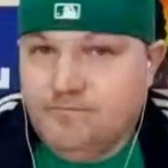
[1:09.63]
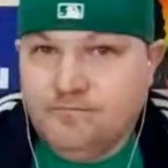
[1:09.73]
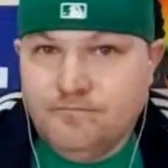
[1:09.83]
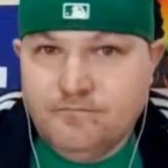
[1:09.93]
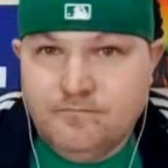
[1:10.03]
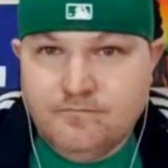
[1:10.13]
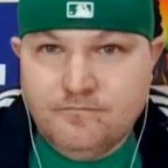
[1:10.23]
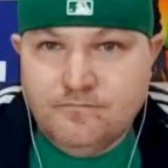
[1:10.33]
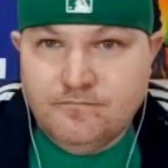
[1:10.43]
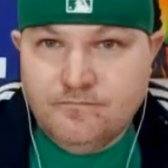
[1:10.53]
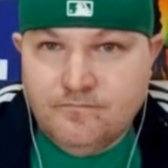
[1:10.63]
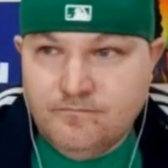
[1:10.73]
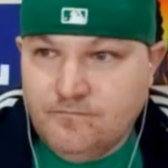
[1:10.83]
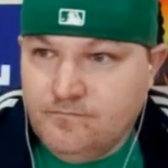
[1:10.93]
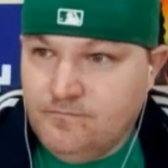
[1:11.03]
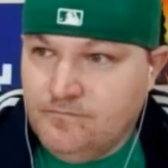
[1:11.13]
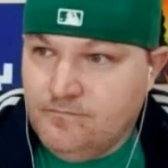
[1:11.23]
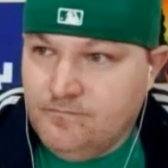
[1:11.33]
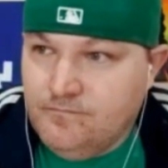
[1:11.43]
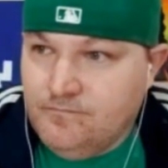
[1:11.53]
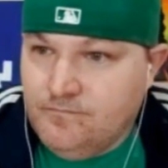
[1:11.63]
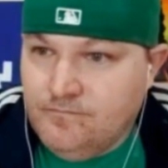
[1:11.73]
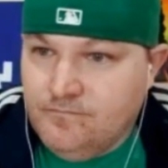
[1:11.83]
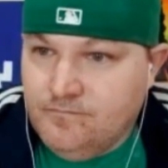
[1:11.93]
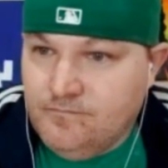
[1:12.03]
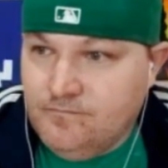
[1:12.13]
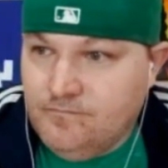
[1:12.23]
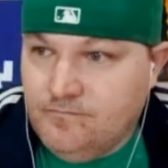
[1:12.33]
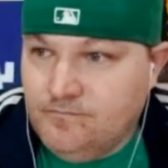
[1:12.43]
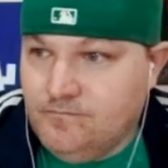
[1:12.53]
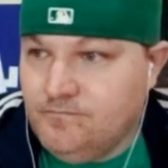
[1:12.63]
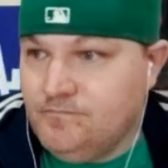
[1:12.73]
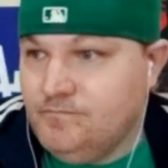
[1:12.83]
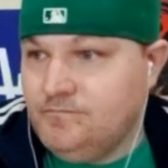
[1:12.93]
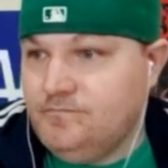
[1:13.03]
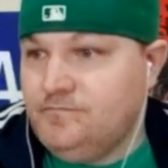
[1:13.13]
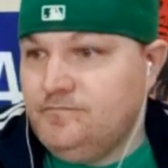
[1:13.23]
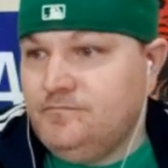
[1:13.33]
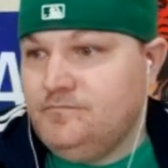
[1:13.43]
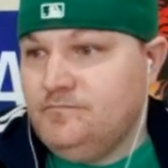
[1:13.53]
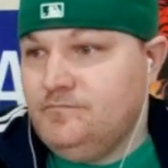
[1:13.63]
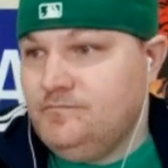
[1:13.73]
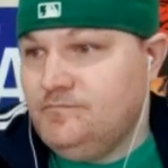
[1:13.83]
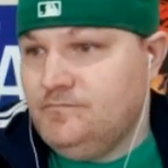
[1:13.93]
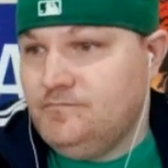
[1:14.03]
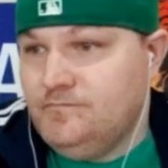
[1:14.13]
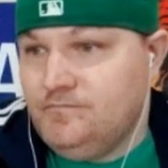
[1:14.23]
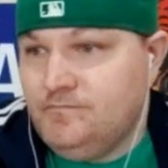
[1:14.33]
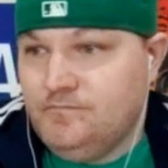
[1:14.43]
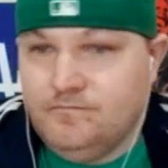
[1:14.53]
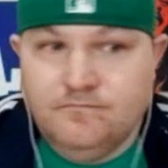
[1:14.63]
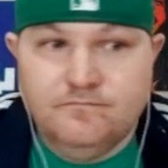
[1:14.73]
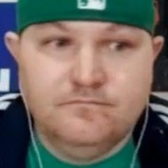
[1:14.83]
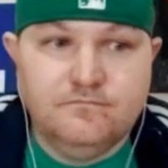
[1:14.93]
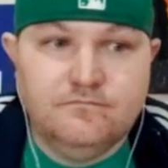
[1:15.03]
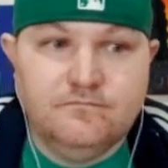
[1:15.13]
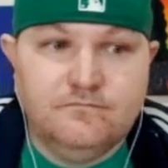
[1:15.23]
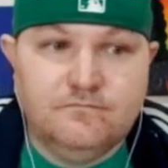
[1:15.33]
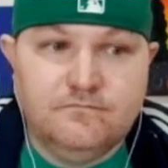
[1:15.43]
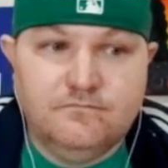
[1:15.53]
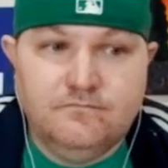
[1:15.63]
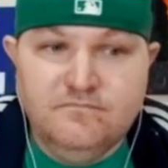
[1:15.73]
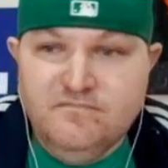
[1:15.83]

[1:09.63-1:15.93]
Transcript: No words are spoken by the person on screen.